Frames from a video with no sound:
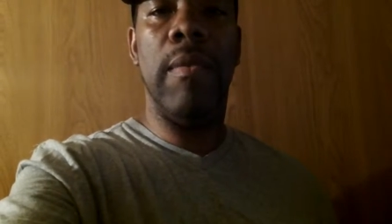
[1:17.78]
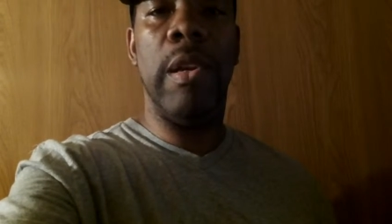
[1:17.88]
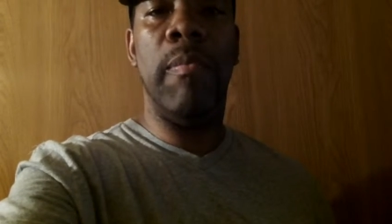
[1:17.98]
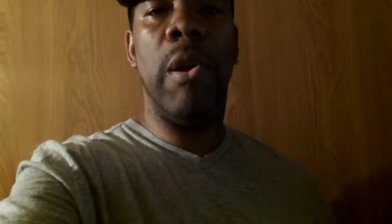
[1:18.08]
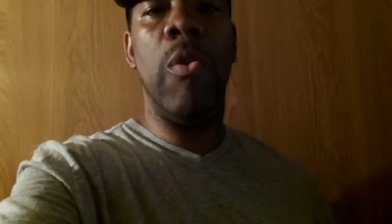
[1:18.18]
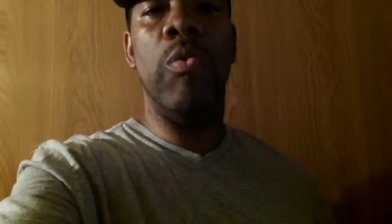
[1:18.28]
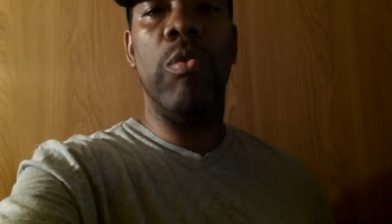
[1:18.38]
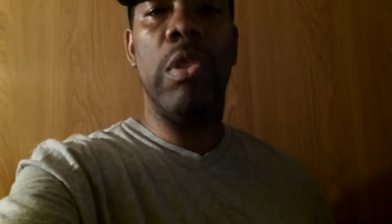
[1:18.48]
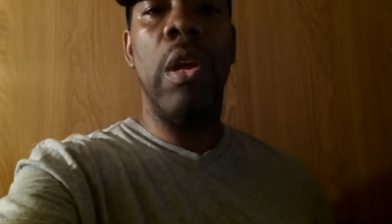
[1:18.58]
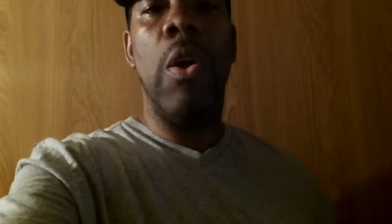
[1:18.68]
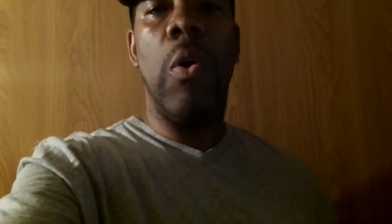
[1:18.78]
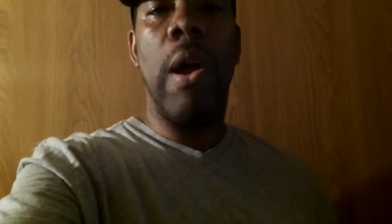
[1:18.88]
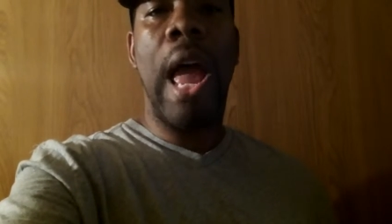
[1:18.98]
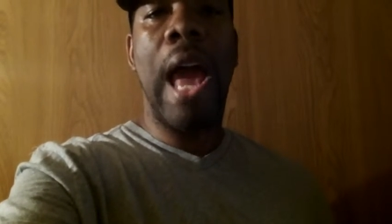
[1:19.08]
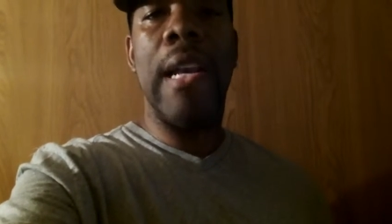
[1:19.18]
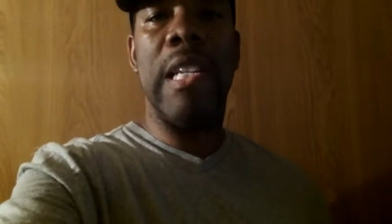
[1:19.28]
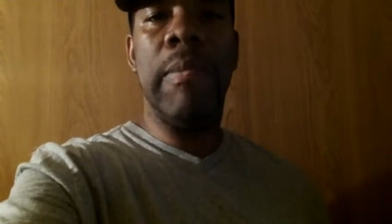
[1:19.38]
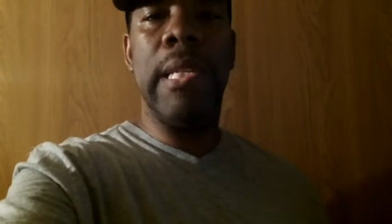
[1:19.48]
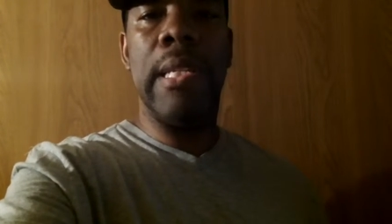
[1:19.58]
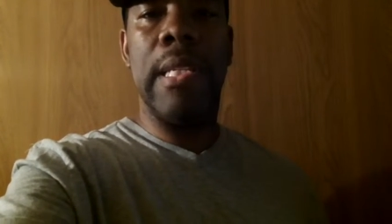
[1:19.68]
your bones on how this
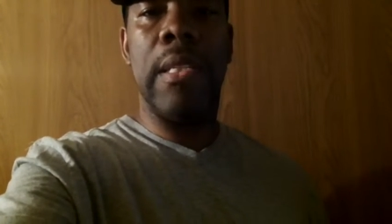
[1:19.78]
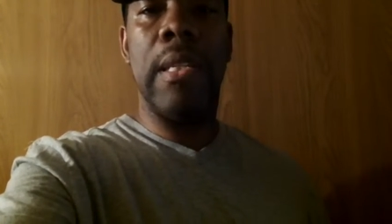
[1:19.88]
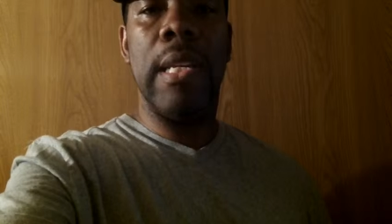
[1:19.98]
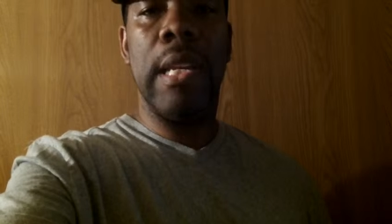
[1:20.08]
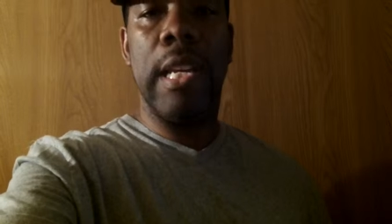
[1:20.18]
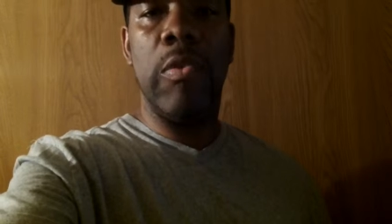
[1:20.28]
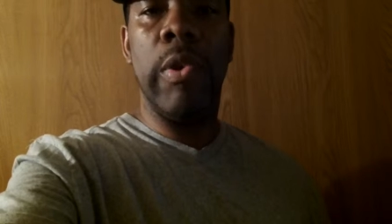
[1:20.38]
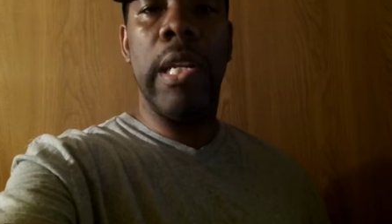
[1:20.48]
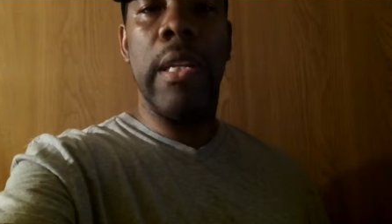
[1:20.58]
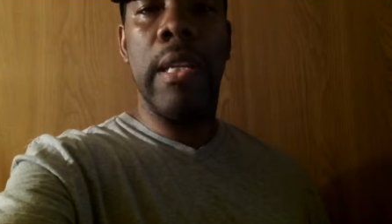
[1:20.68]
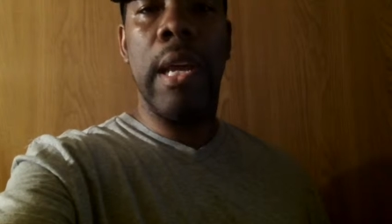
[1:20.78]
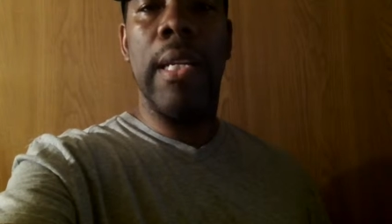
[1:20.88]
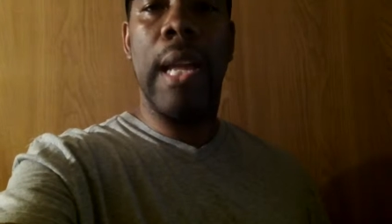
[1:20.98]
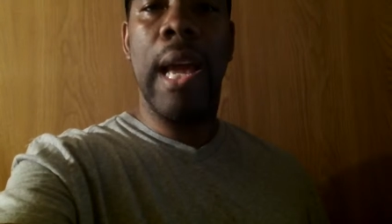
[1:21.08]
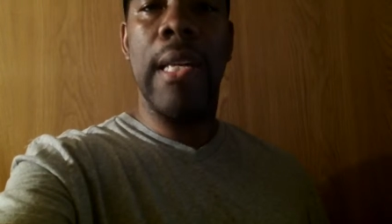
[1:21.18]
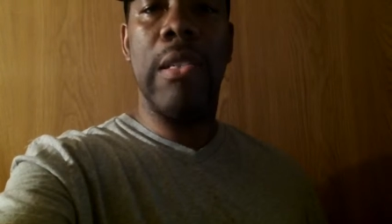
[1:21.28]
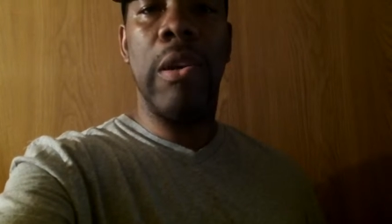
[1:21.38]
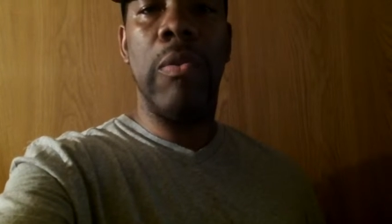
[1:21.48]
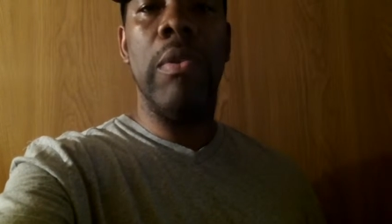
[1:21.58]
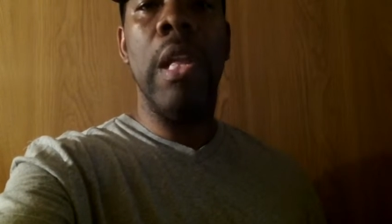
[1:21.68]
business is is really done, guys.
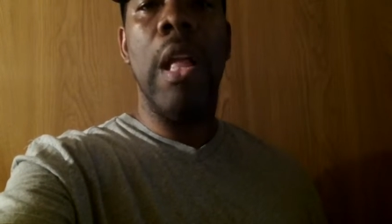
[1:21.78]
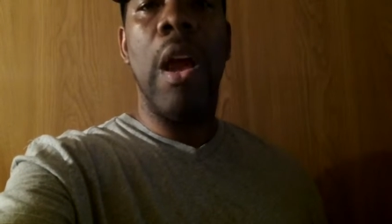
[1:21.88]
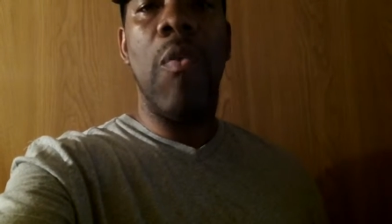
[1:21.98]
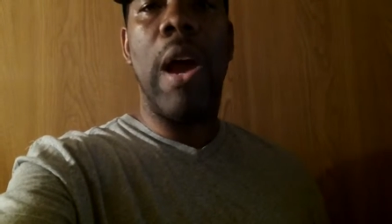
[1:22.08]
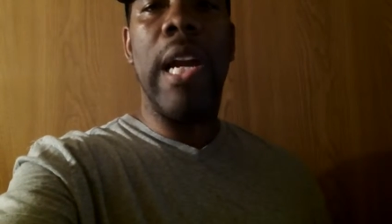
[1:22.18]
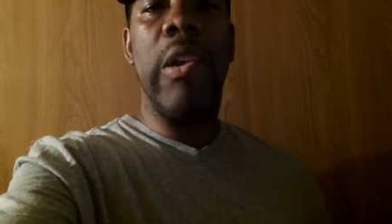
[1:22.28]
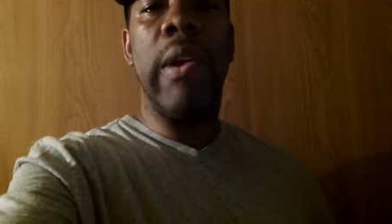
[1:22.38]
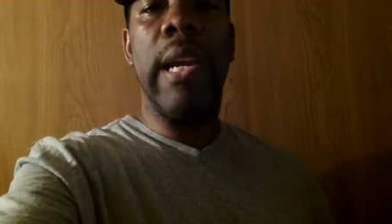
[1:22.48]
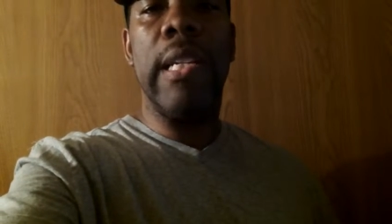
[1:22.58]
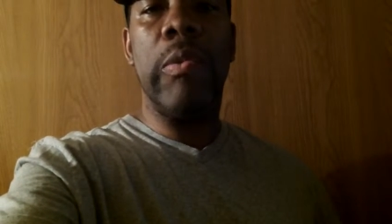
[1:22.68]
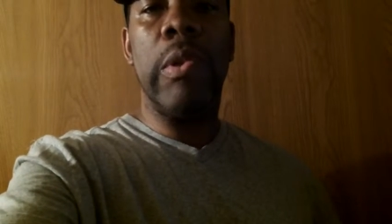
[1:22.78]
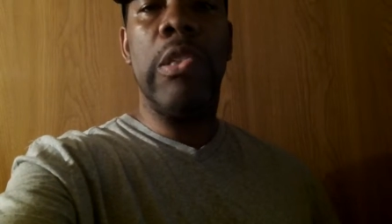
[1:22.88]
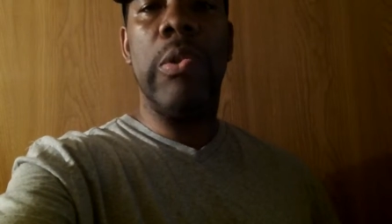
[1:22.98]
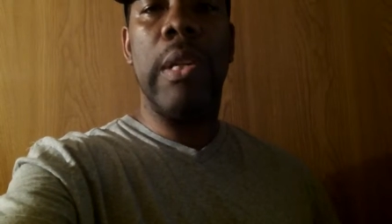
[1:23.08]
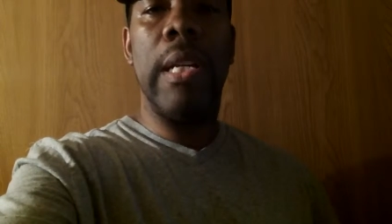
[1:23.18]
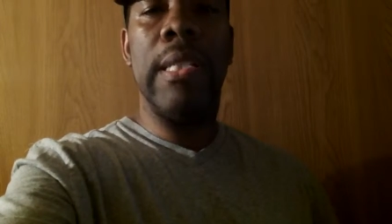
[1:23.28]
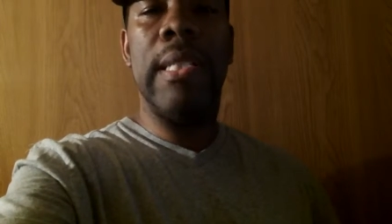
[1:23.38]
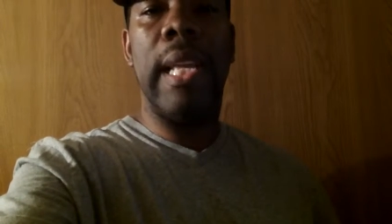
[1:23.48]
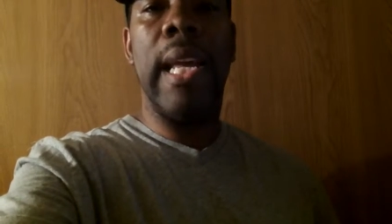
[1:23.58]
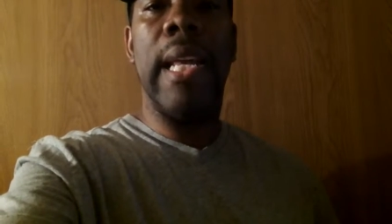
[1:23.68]
So, Ronnie Green just want you to
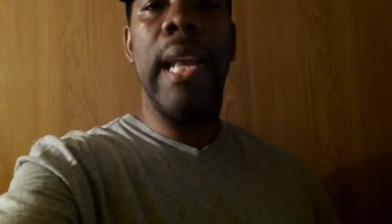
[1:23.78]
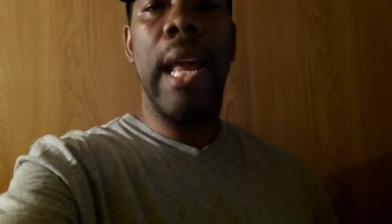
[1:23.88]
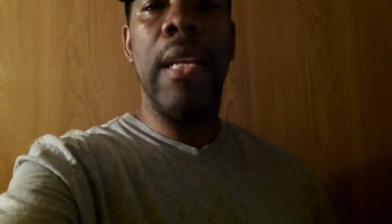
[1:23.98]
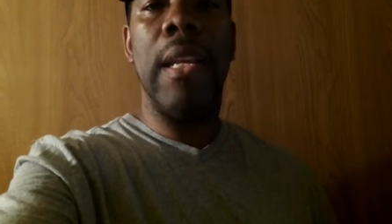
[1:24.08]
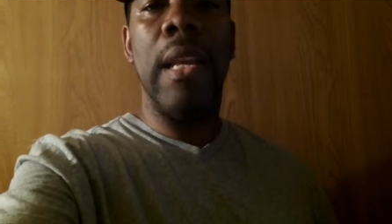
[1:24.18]
understand that.